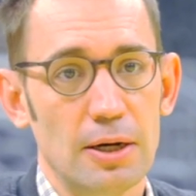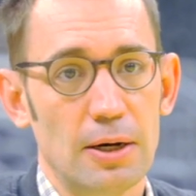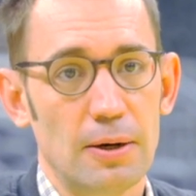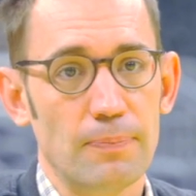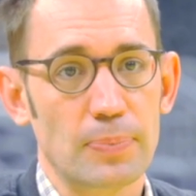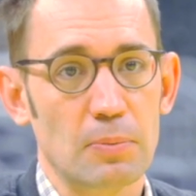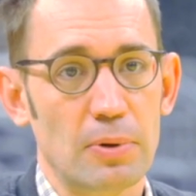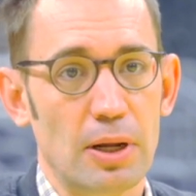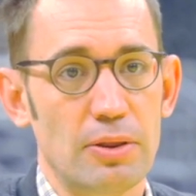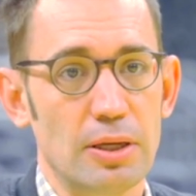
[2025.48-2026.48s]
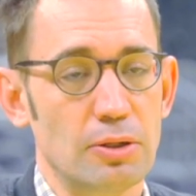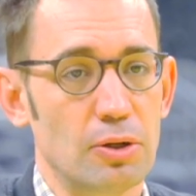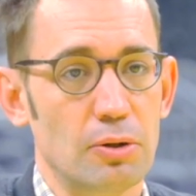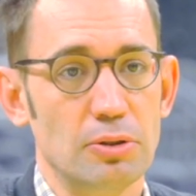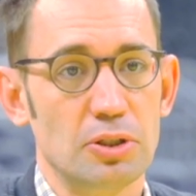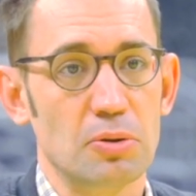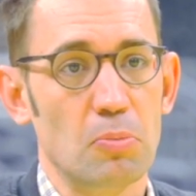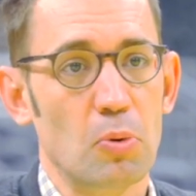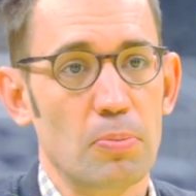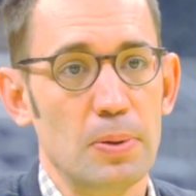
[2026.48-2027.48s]
Um, but I think, you know, just the
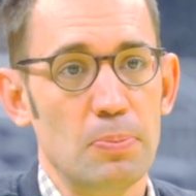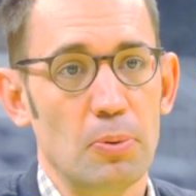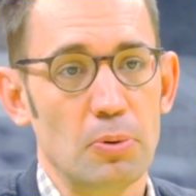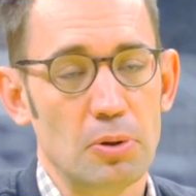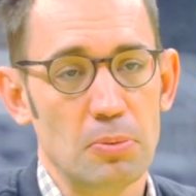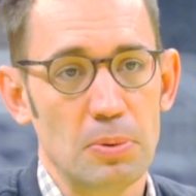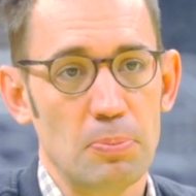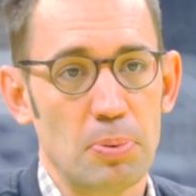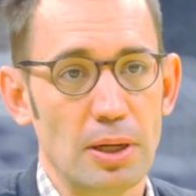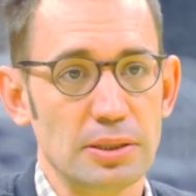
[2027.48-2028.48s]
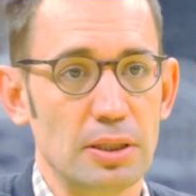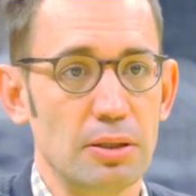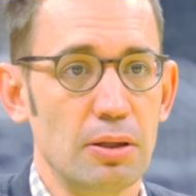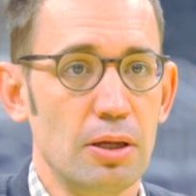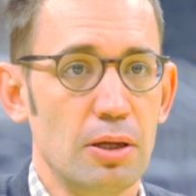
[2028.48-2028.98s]
more people you can be present,